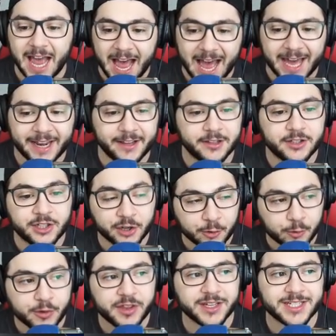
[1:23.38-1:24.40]
added
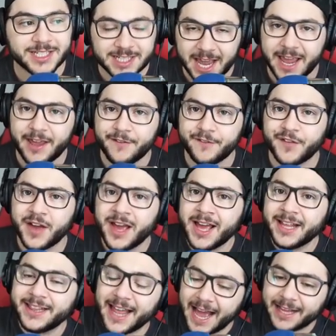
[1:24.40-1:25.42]
to the save
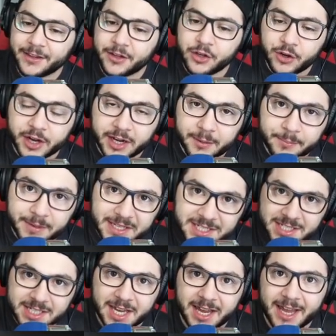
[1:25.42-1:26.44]
that you're going to be
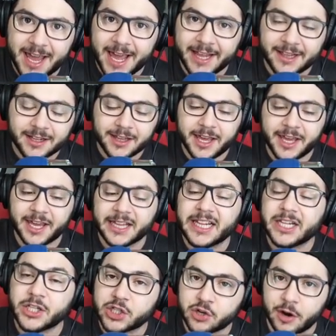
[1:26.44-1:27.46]
seeing in the link in the
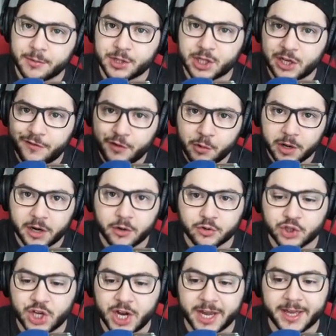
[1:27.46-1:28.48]
description if you want to go
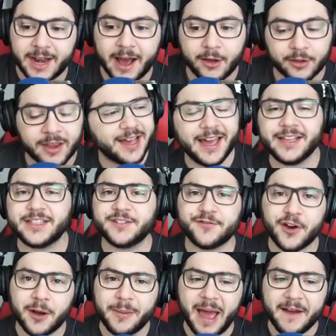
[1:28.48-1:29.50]
check it out. It's
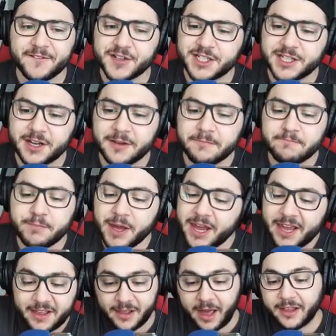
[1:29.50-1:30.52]
from F C
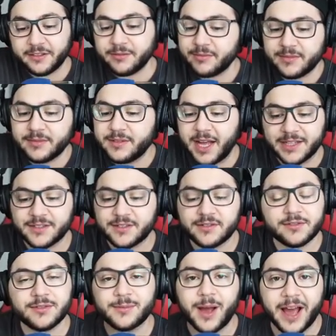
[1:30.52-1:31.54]
B. Uh,
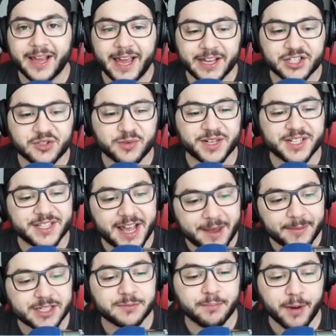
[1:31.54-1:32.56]
that's, I guess, what his
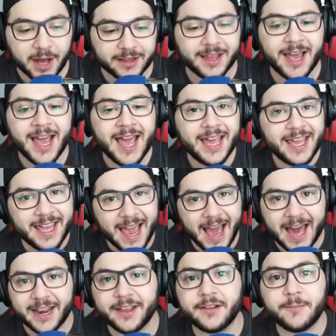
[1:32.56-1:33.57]
name is, but he
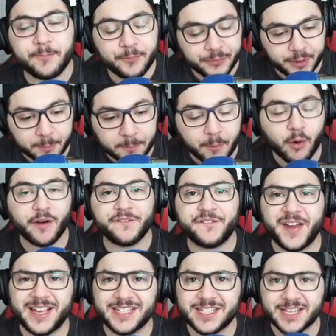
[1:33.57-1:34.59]
added more
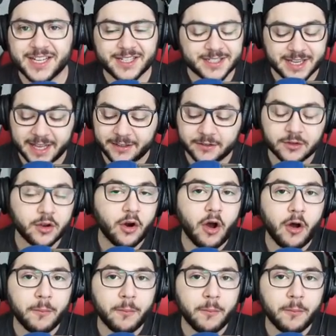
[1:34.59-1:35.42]
faces and they're all